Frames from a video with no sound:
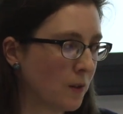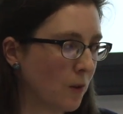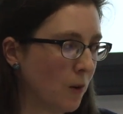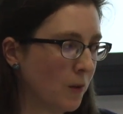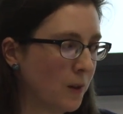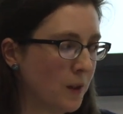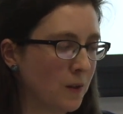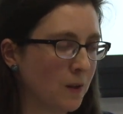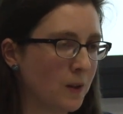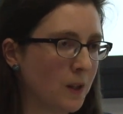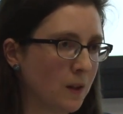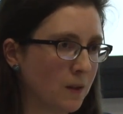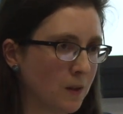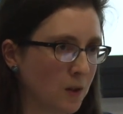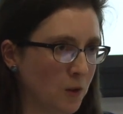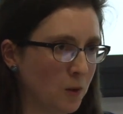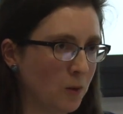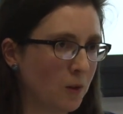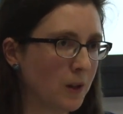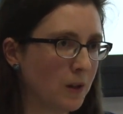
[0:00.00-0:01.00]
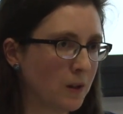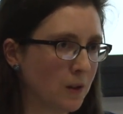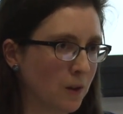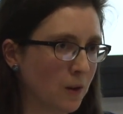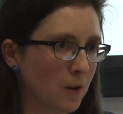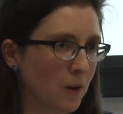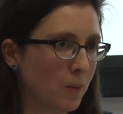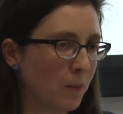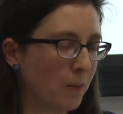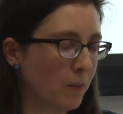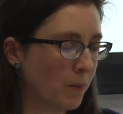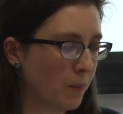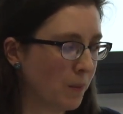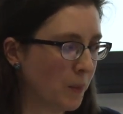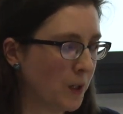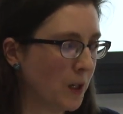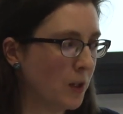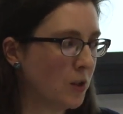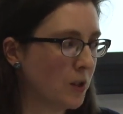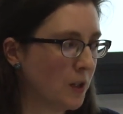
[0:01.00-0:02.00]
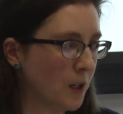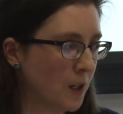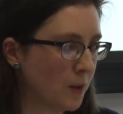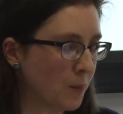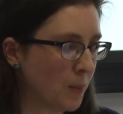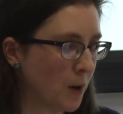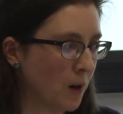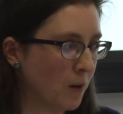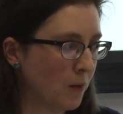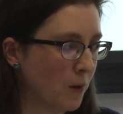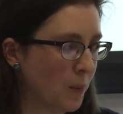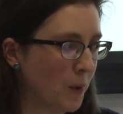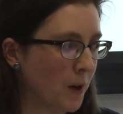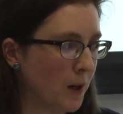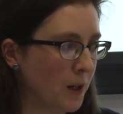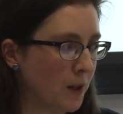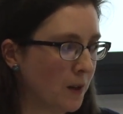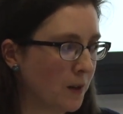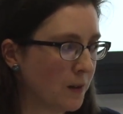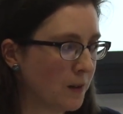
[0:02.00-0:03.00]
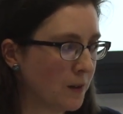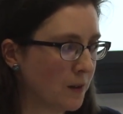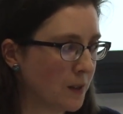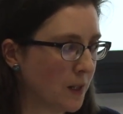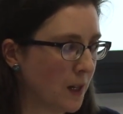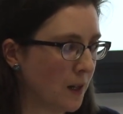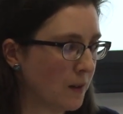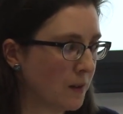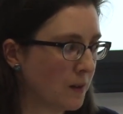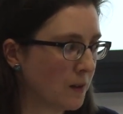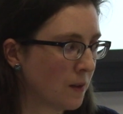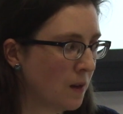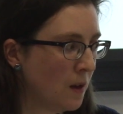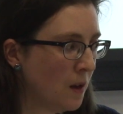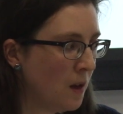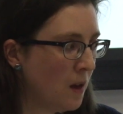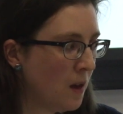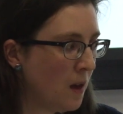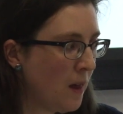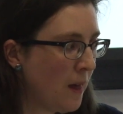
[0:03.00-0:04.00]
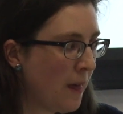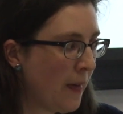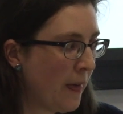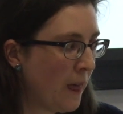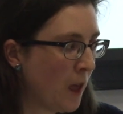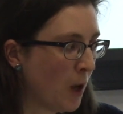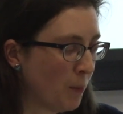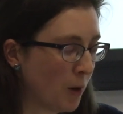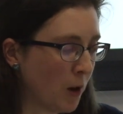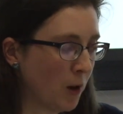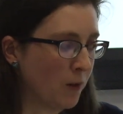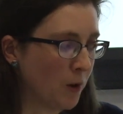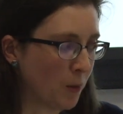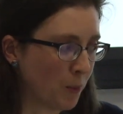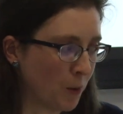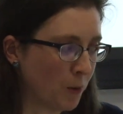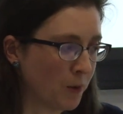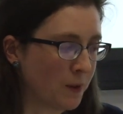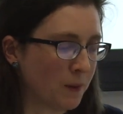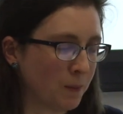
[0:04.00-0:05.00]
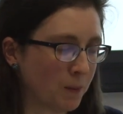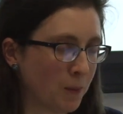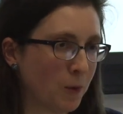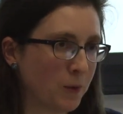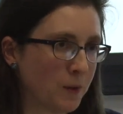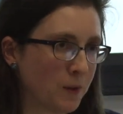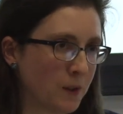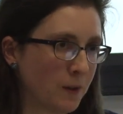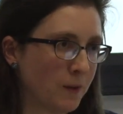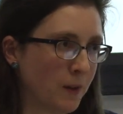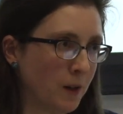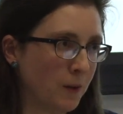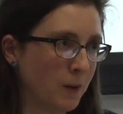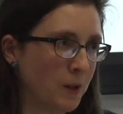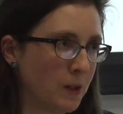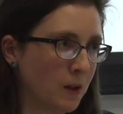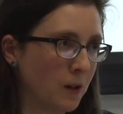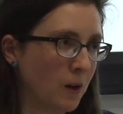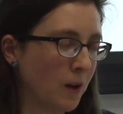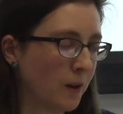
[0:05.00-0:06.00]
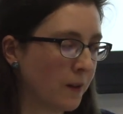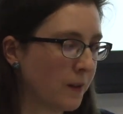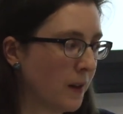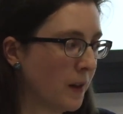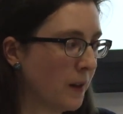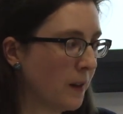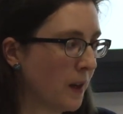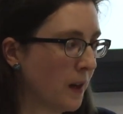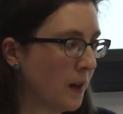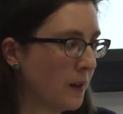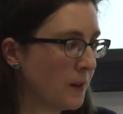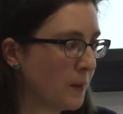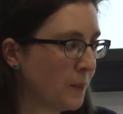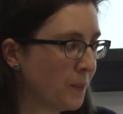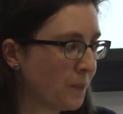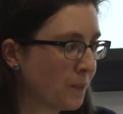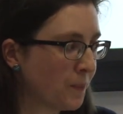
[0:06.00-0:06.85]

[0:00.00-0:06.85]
All these are things that you'd like to learn potentially as part of a pilot test and part of your process evaluation alongside that.